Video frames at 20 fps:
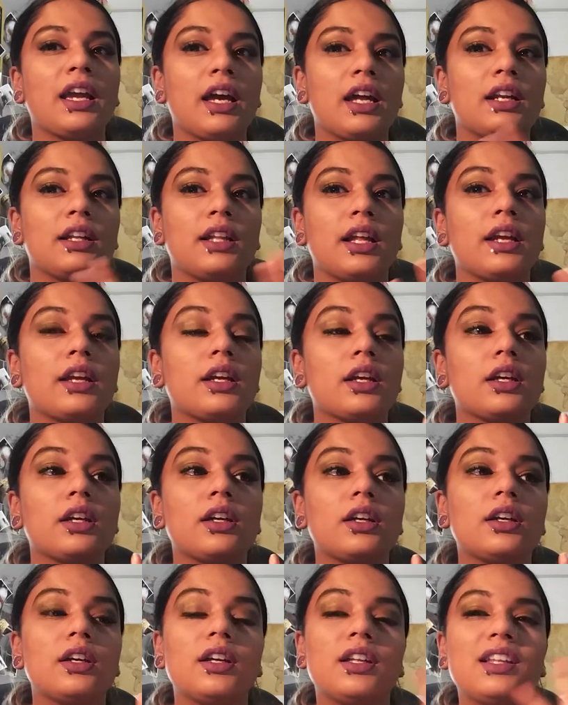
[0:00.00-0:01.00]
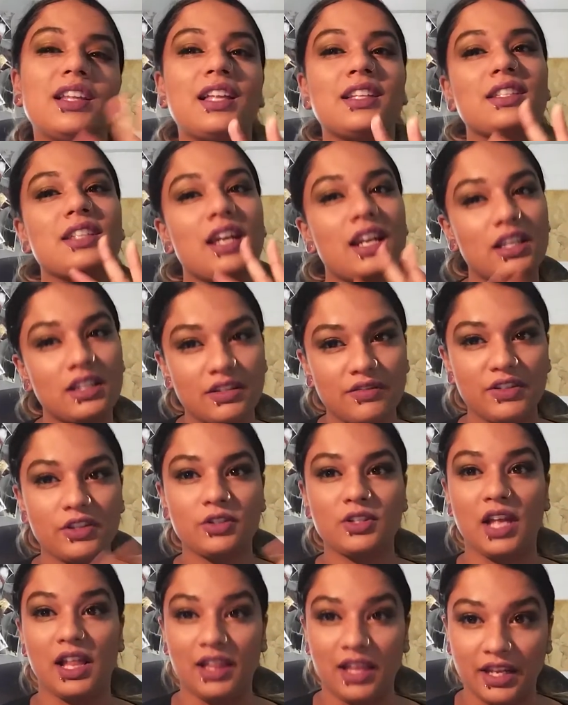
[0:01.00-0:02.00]
just because I kind of like,
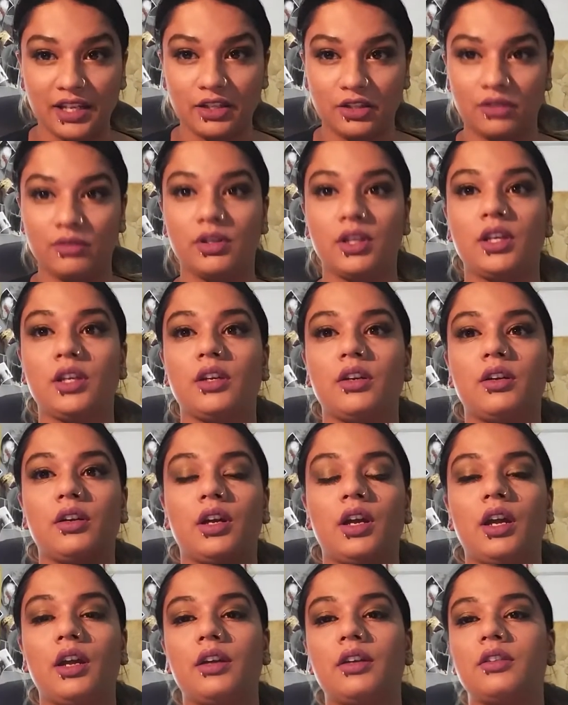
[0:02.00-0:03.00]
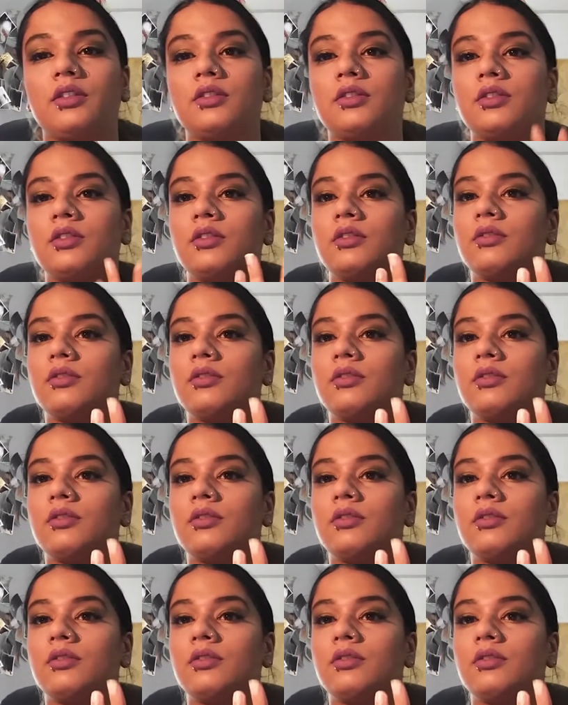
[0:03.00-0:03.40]
that's kind of the videos I like doing.